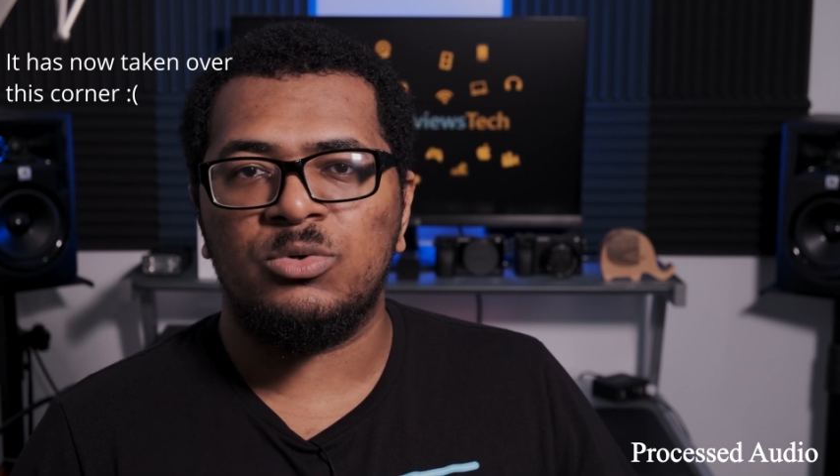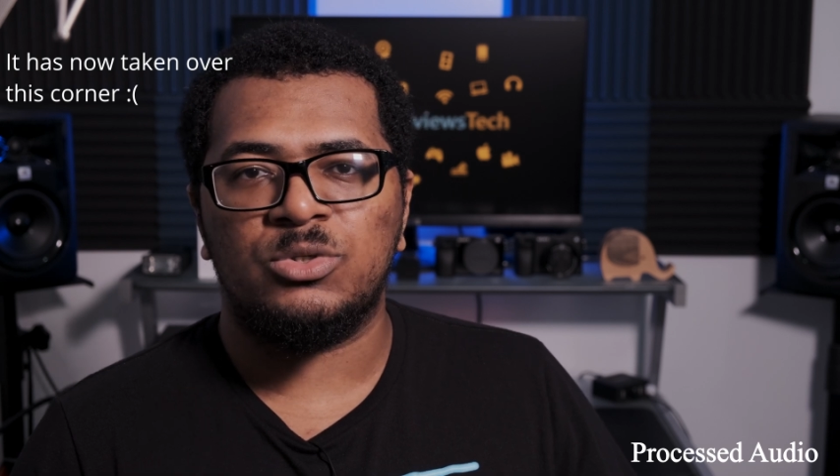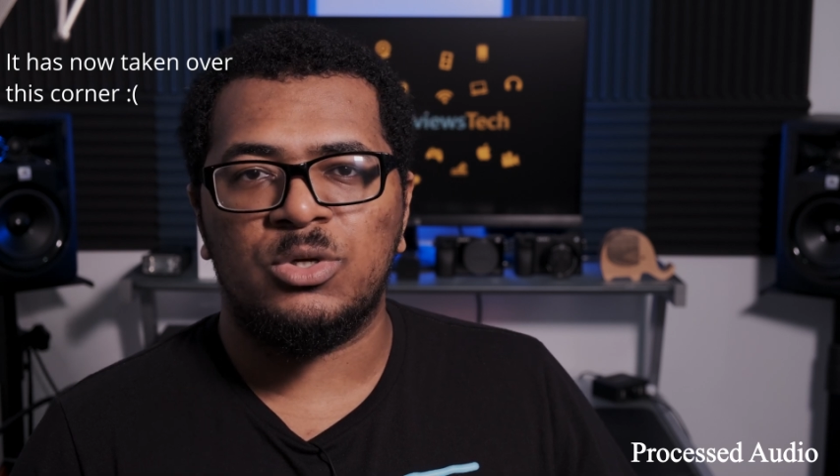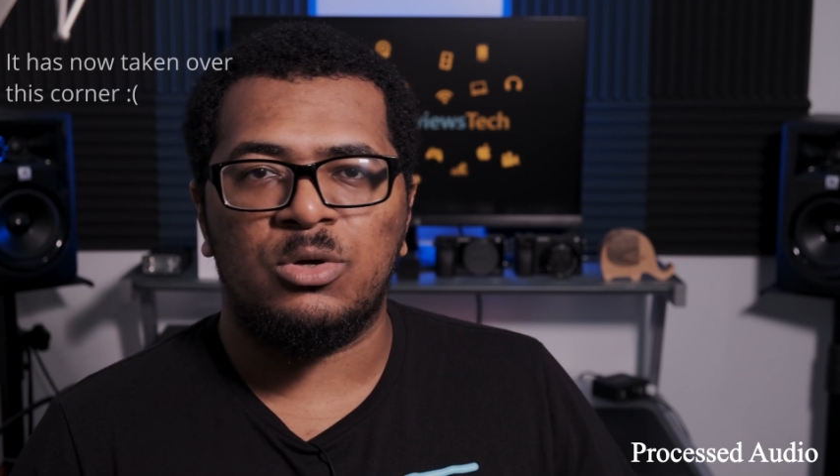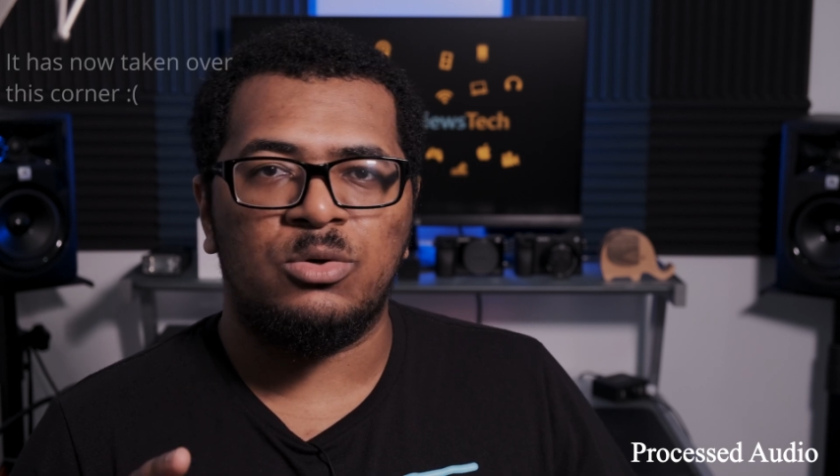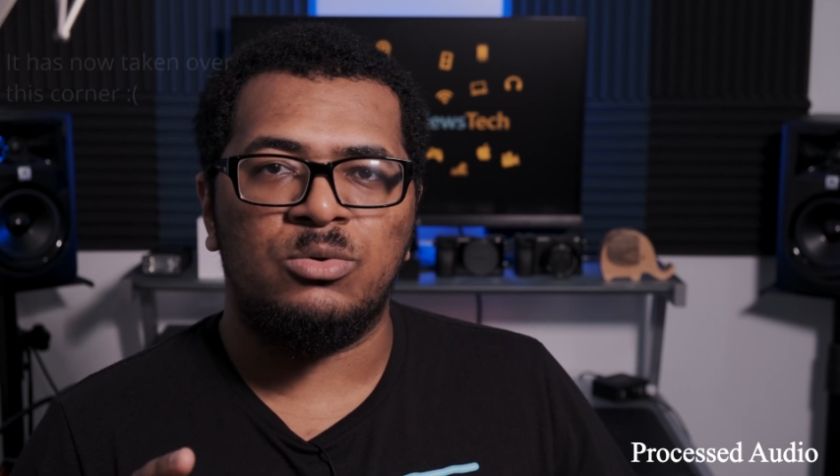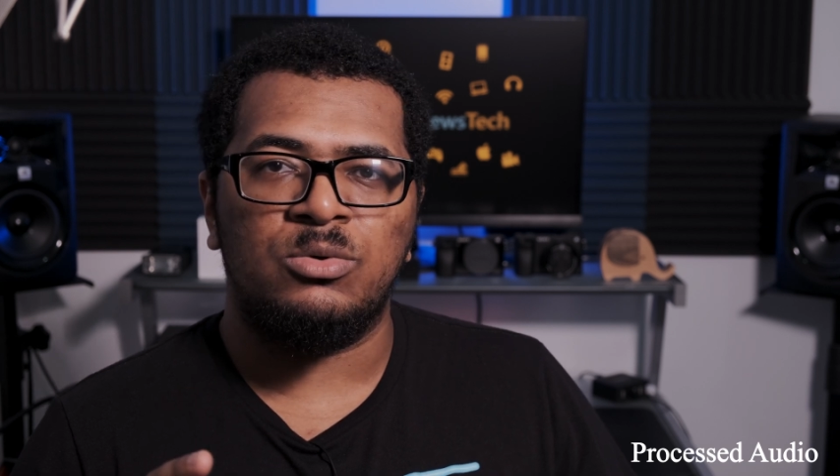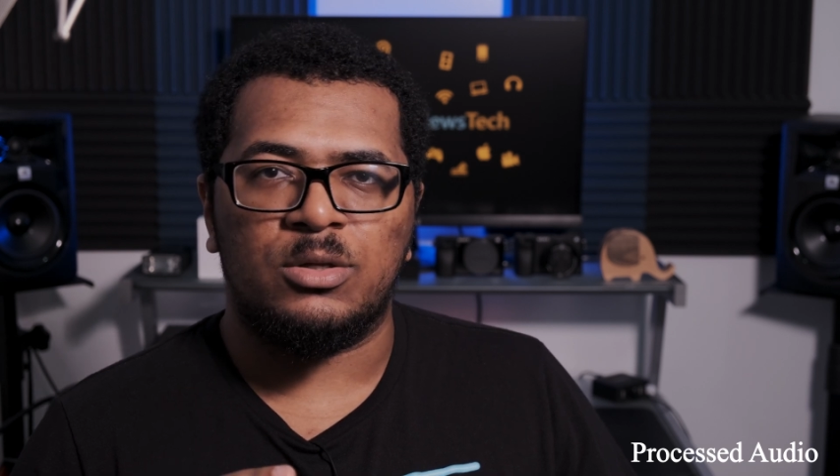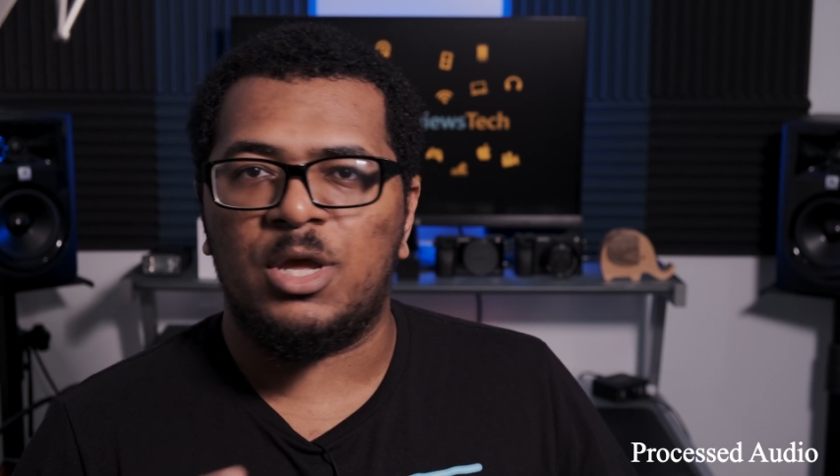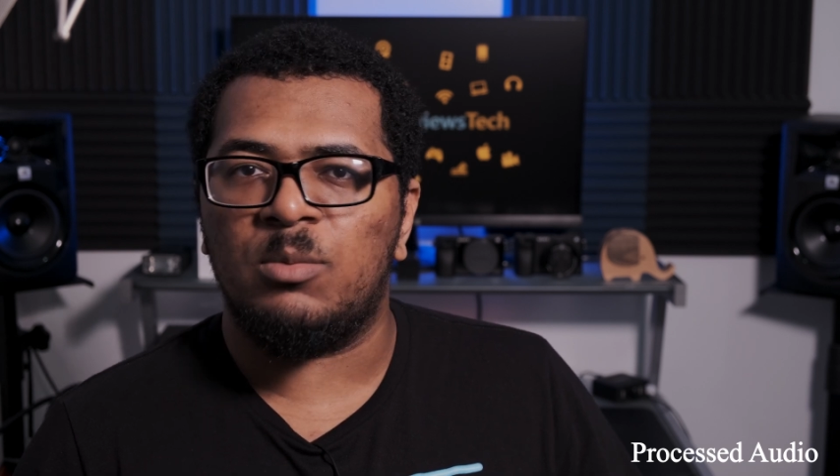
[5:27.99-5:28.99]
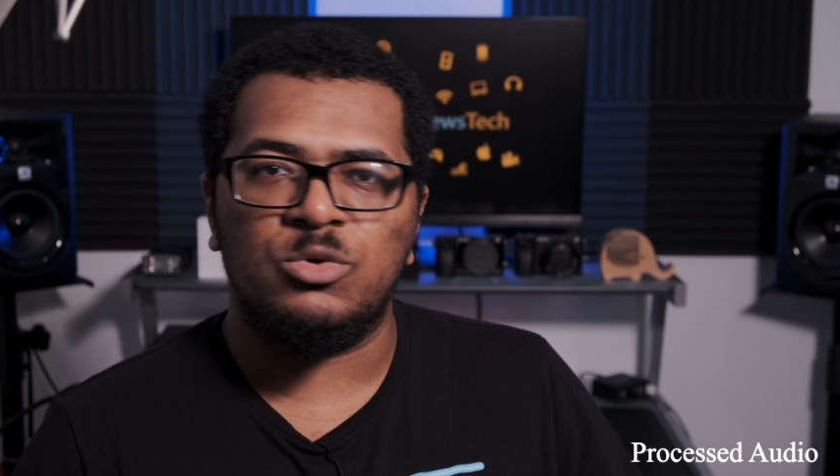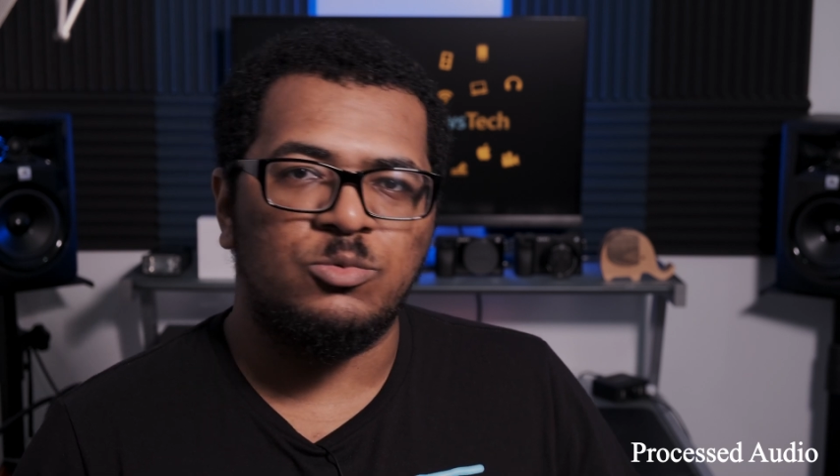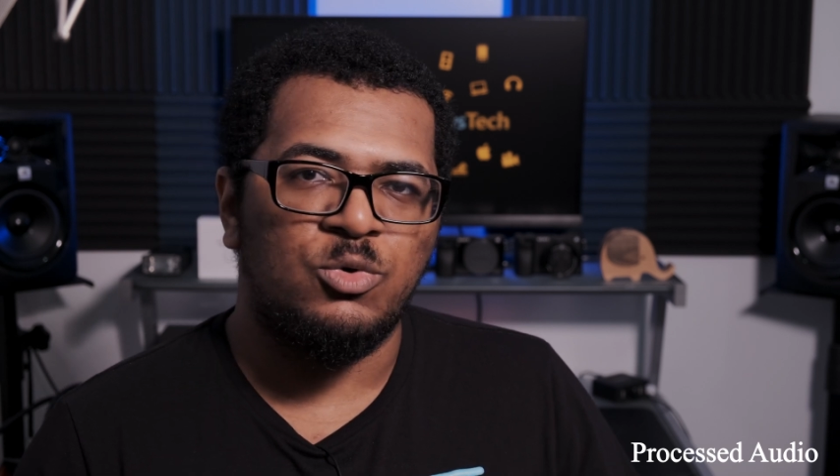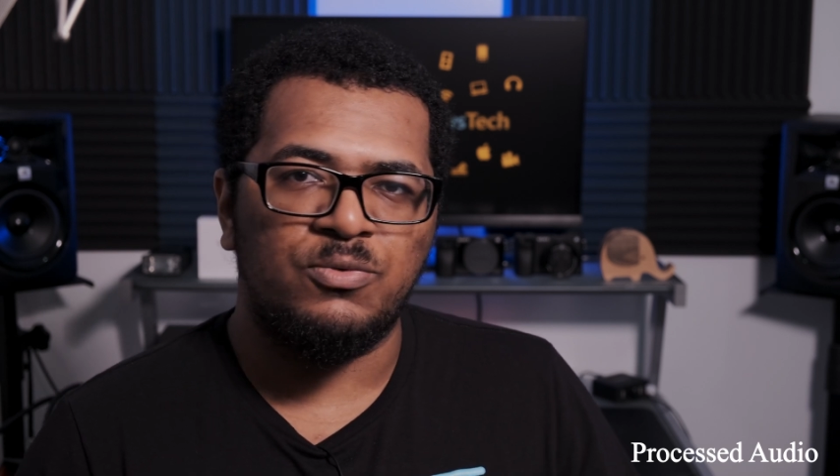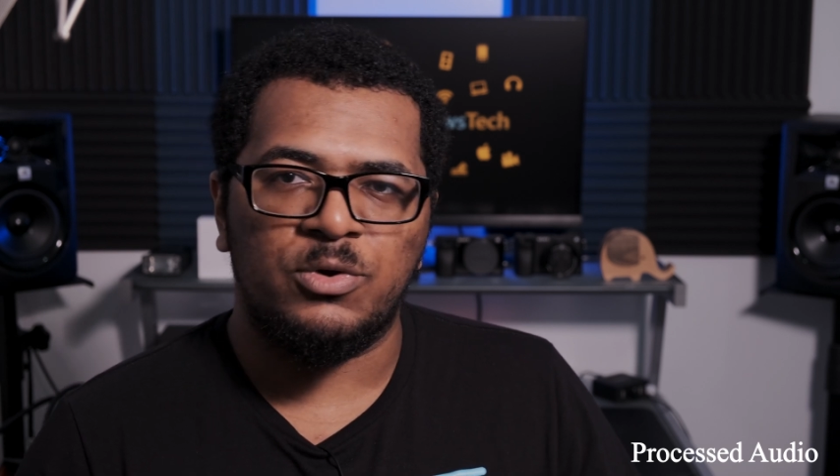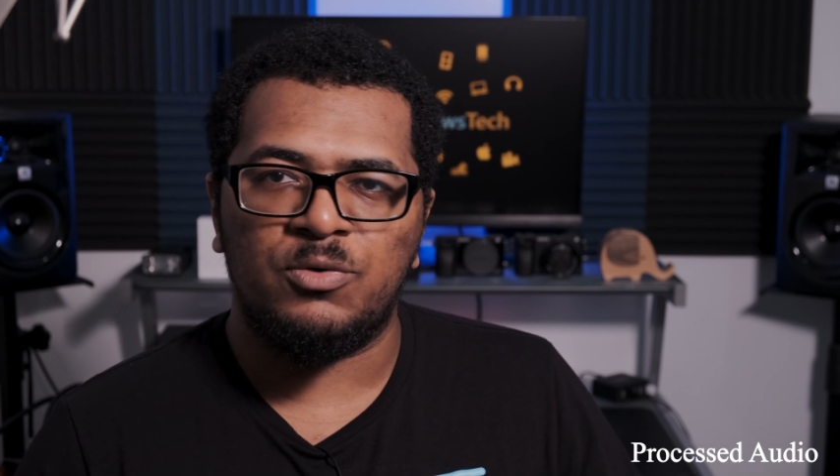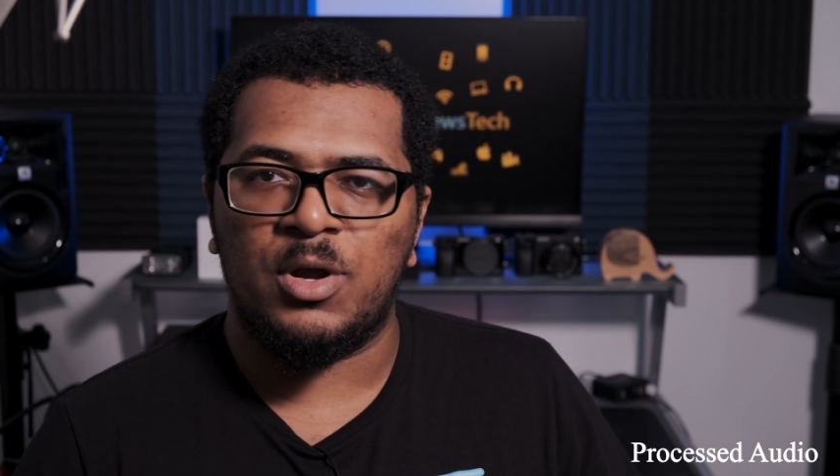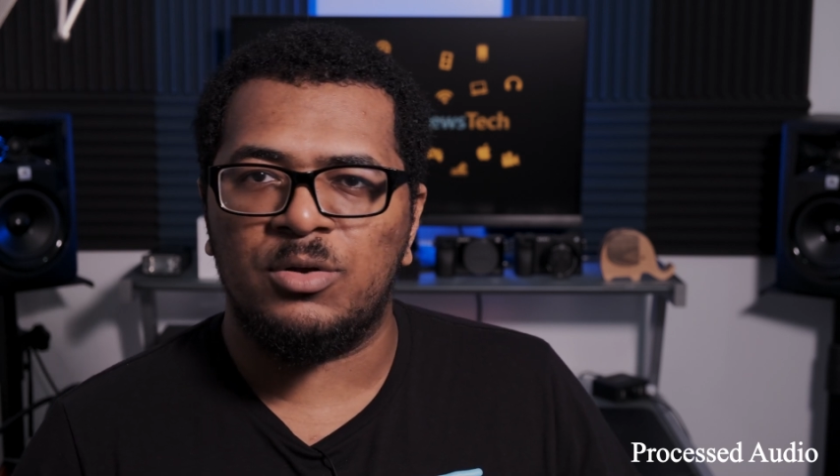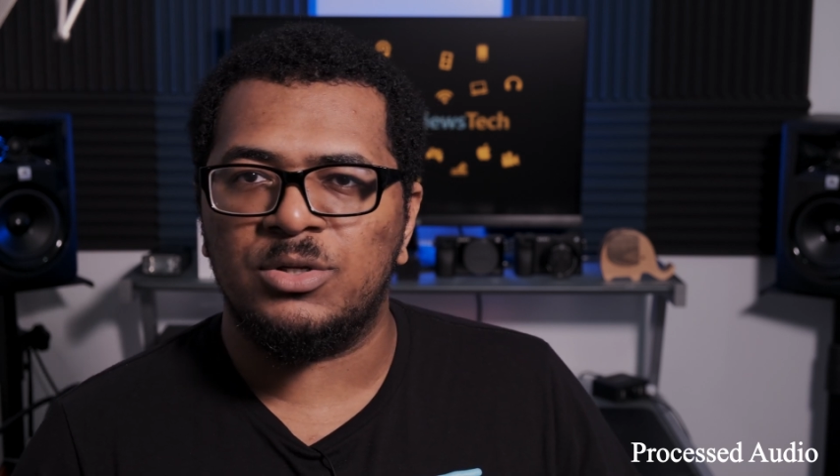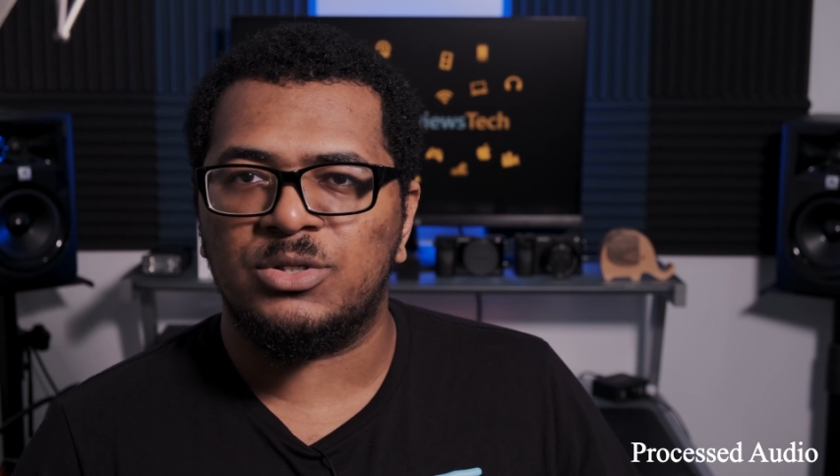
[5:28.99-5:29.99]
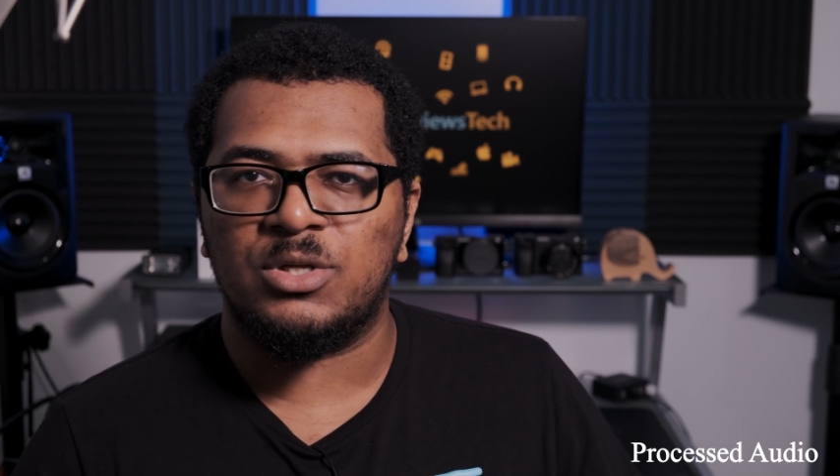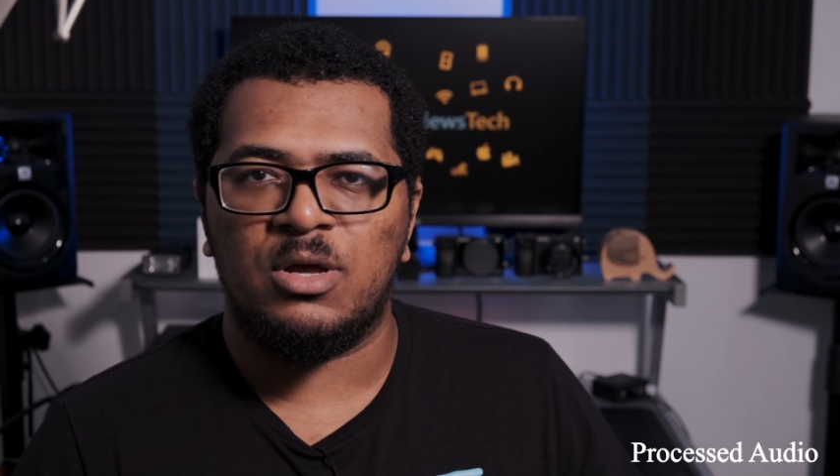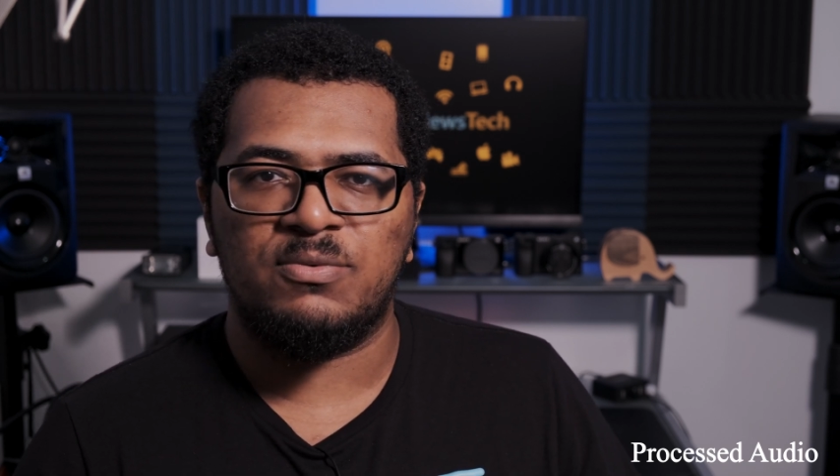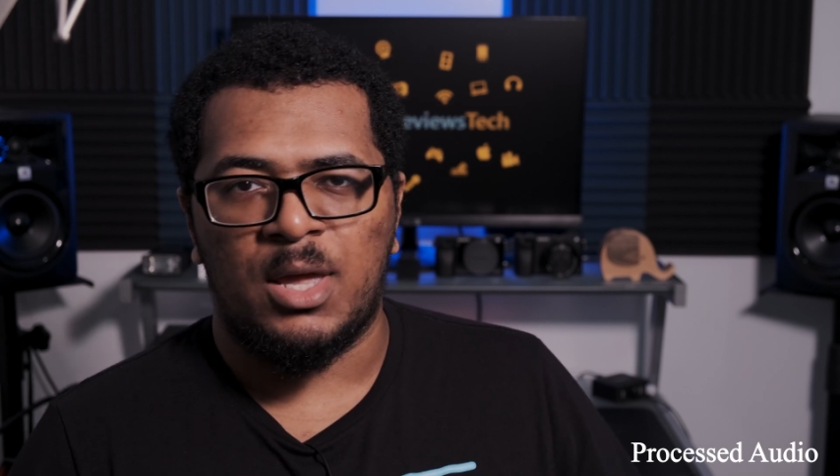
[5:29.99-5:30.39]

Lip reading: so the camera's moving around and stuff.